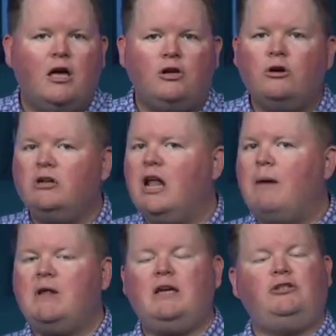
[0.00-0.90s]
Your
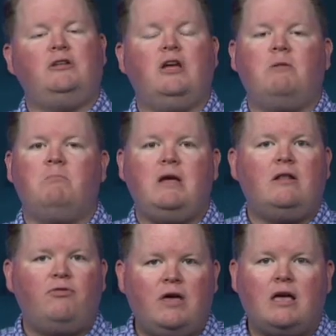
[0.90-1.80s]
denomination doesn't mean
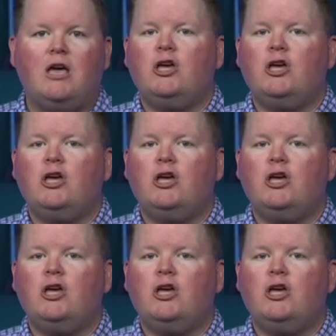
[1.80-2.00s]
a thing.